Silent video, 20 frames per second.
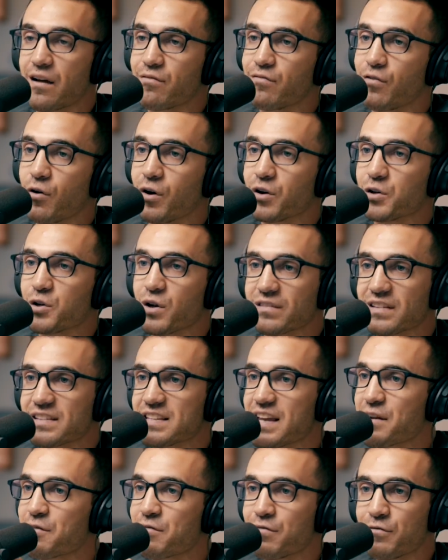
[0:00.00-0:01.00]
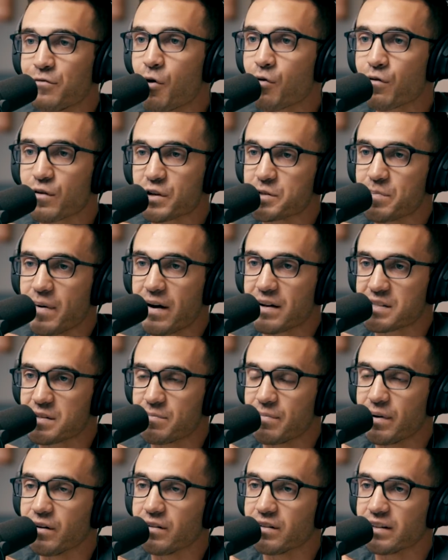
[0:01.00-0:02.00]
at fault. You have to take yeah. full
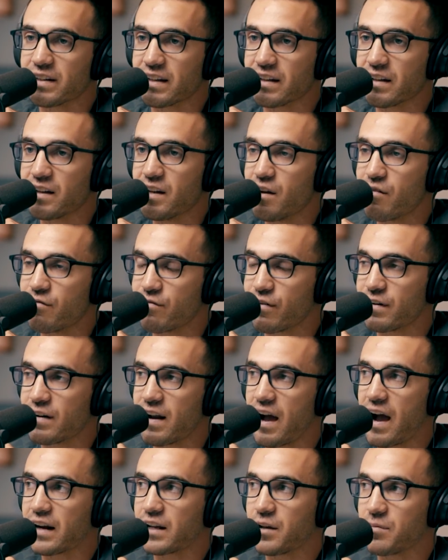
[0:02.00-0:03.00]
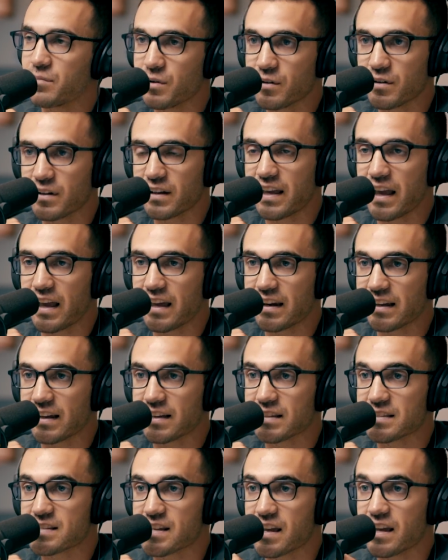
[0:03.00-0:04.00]
responsibility for not
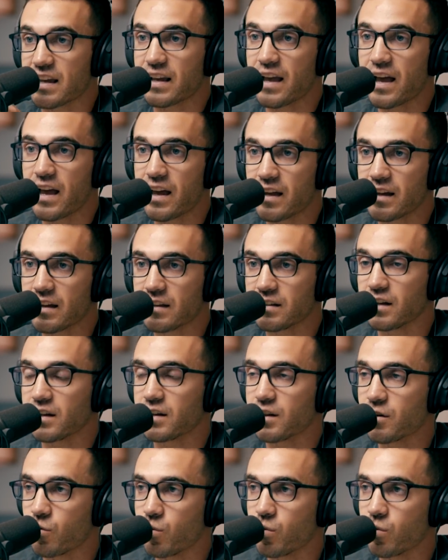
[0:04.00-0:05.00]
communicating and saying, "Hey, like,